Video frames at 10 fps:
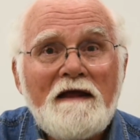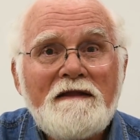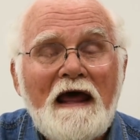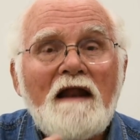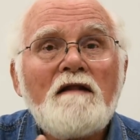
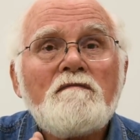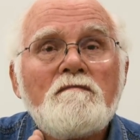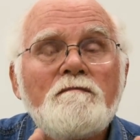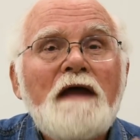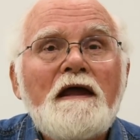that'll
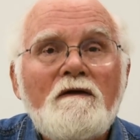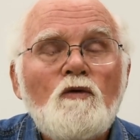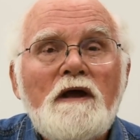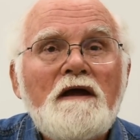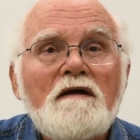make it
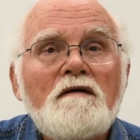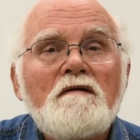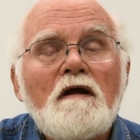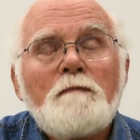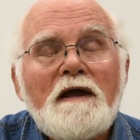weak
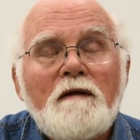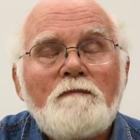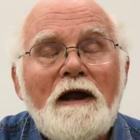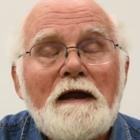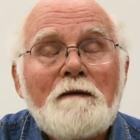and it'll make it
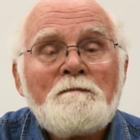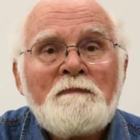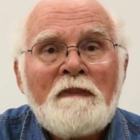break.